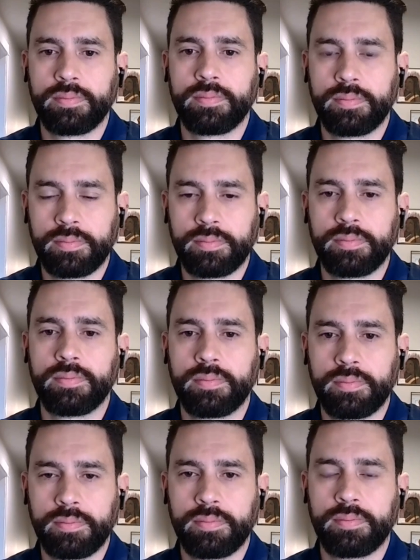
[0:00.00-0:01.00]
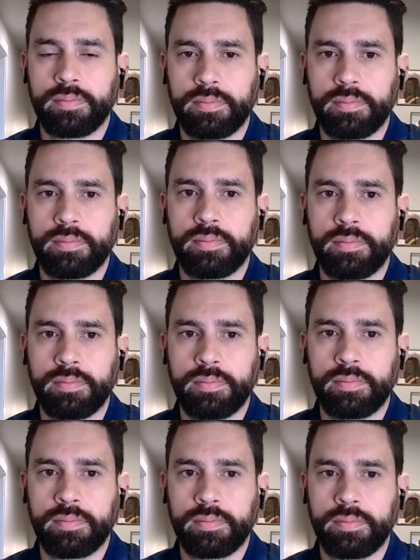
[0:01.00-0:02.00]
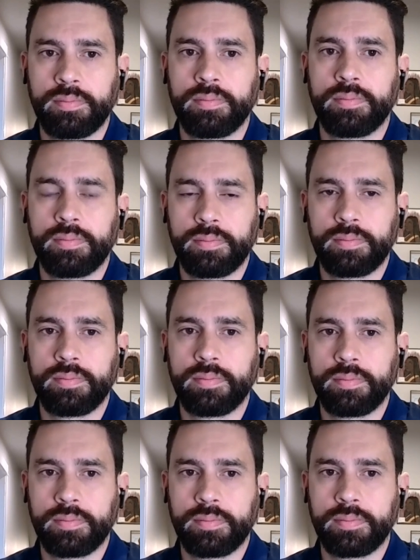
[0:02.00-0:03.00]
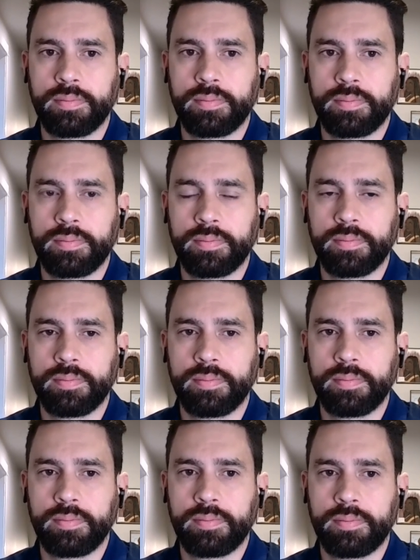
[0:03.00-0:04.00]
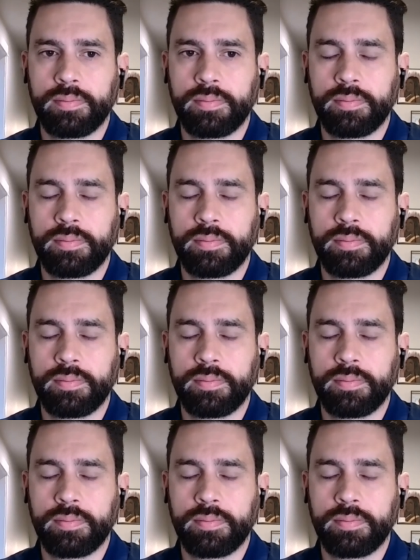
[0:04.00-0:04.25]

The person shown says nothing.